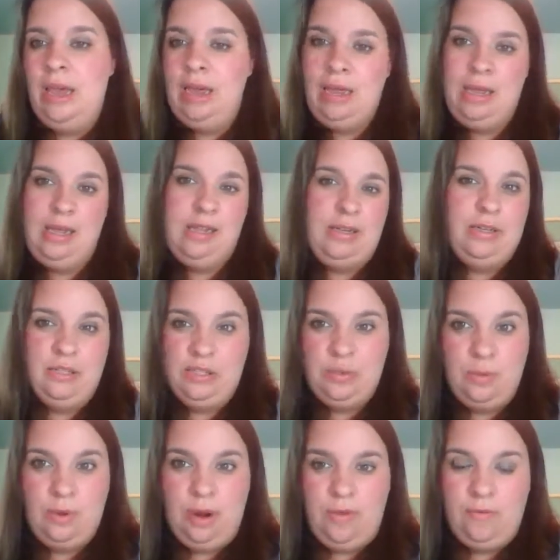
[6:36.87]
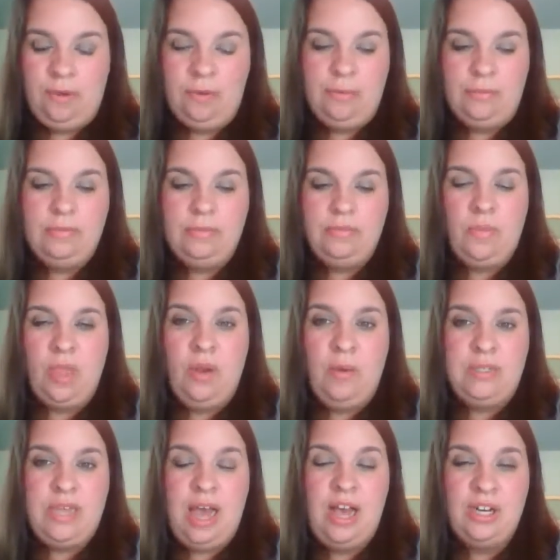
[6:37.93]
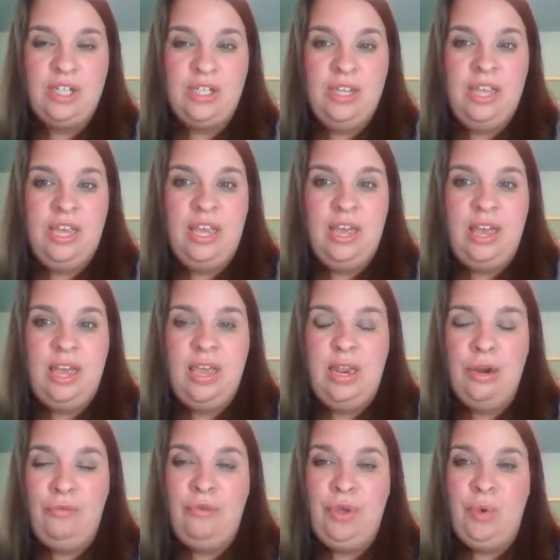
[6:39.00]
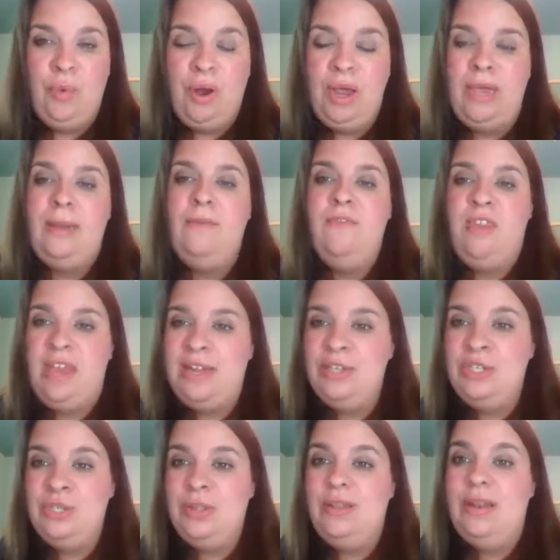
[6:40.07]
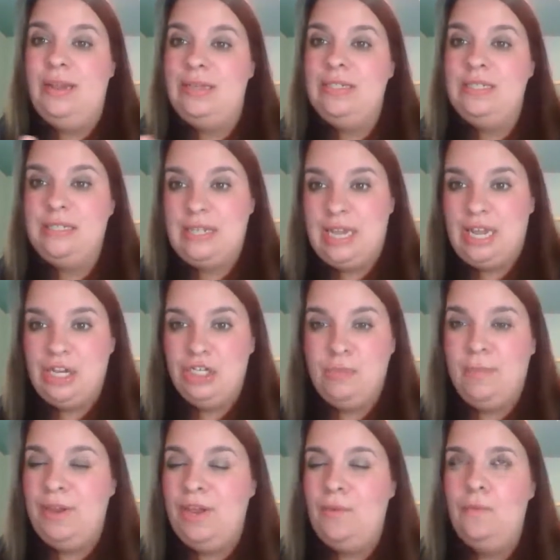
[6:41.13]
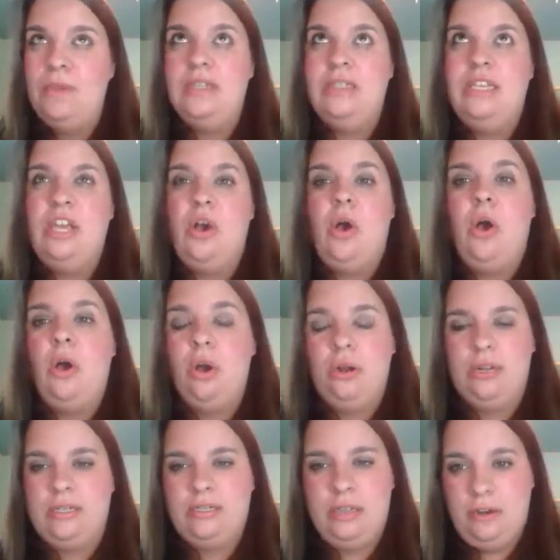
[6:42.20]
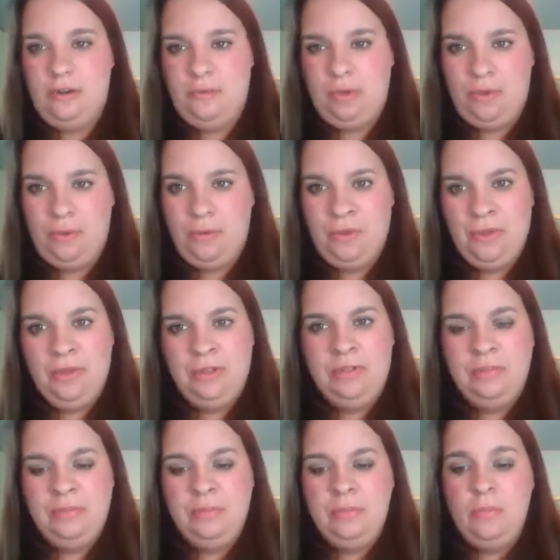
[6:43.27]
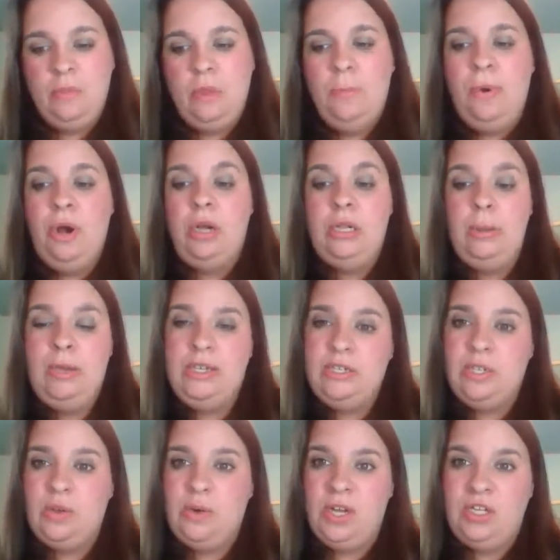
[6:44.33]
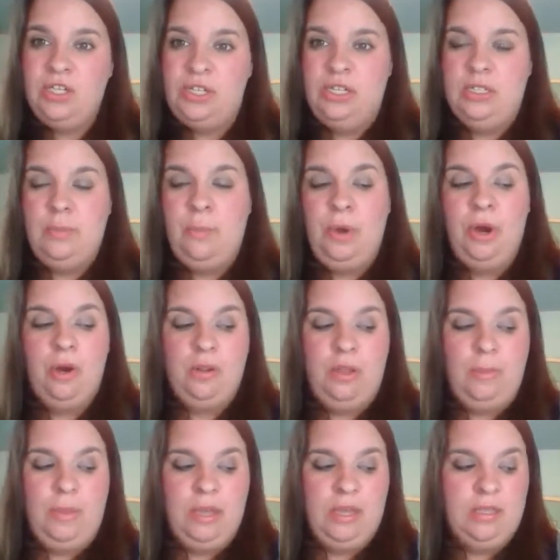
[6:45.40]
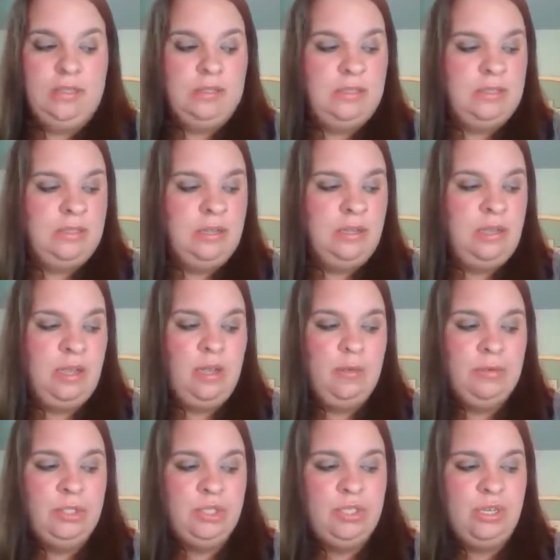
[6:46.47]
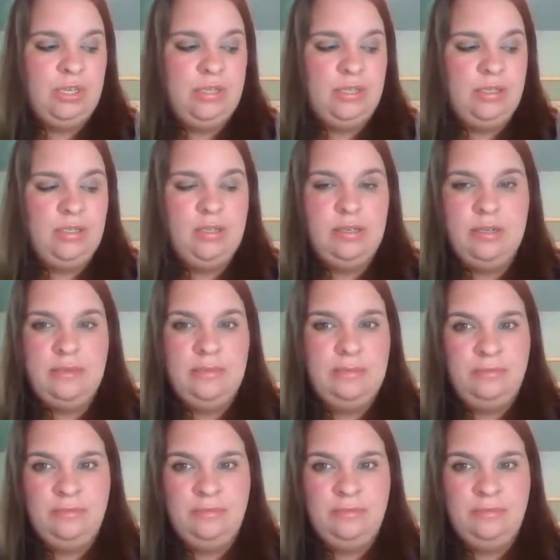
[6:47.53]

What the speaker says: and whatever. And it was actually an interview where I advanced to the next stage, but it was the hardest interview. Partly because of the questions, partly because it was just,